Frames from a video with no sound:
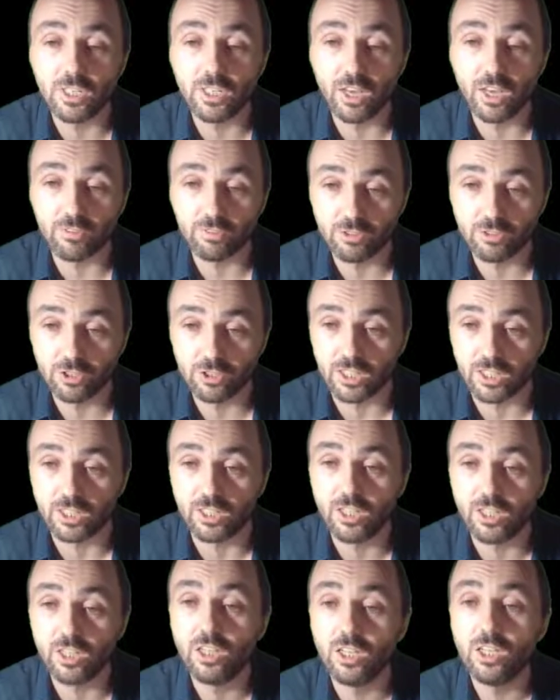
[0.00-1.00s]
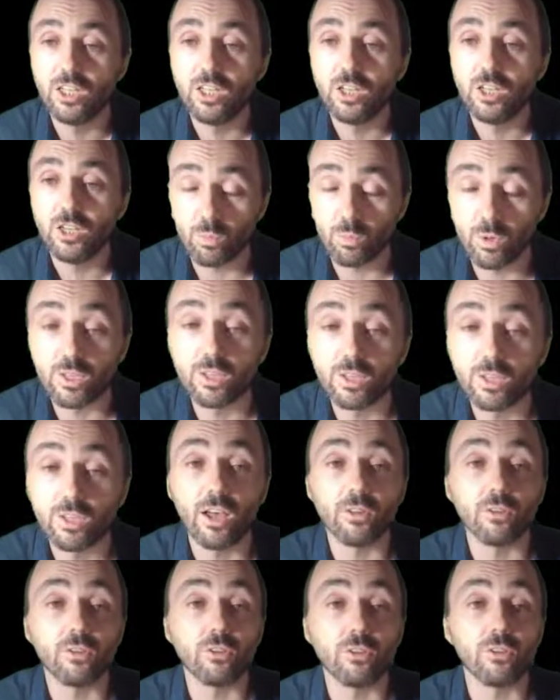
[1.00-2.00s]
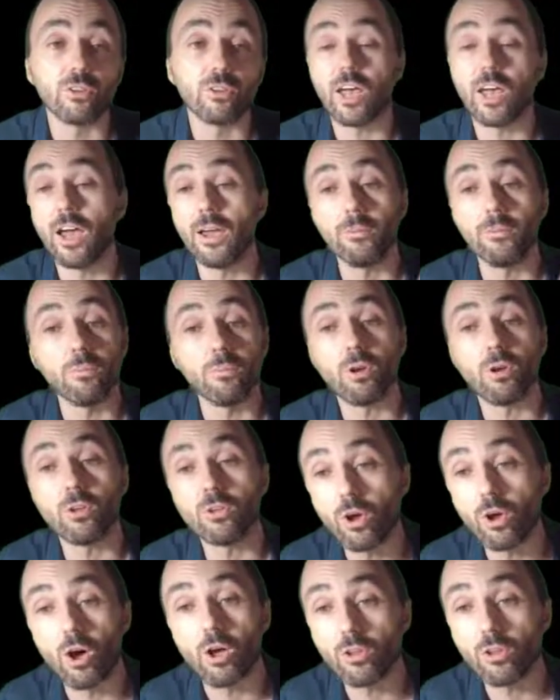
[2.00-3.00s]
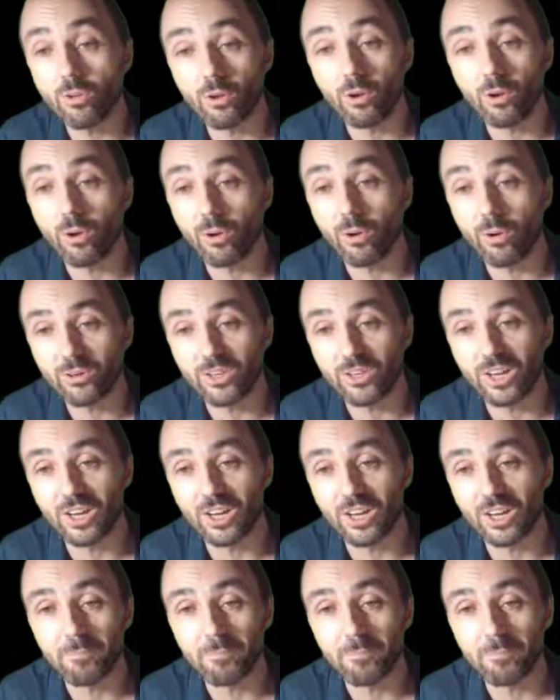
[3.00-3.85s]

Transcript: E, F, G without the time or the order, okay?